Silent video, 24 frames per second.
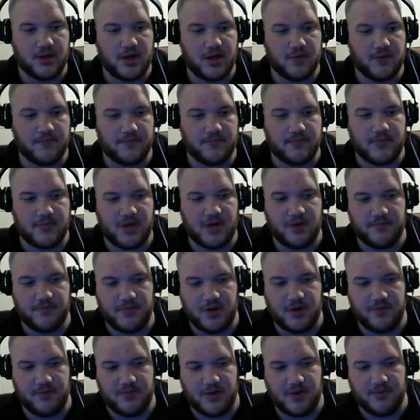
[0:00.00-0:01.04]
Nope, nope,
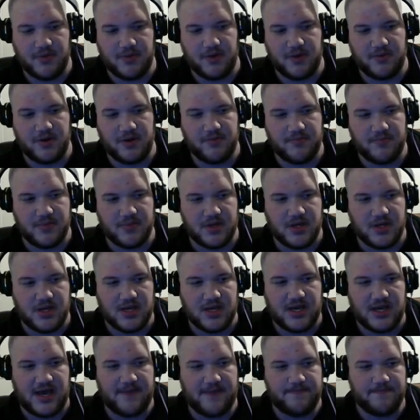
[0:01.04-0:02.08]
nope, nope, nope, nope.
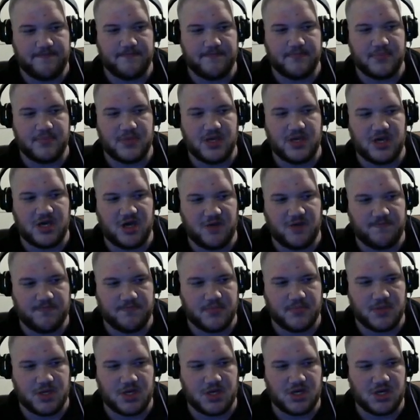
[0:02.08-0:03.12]
Hip,
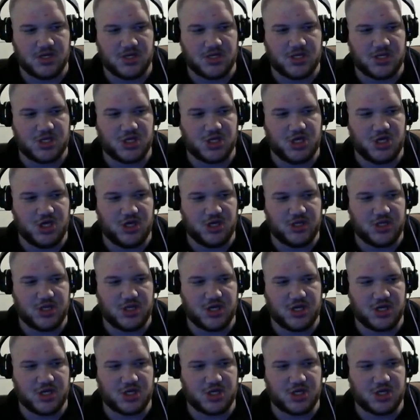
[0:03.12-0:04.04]
hip, sk sk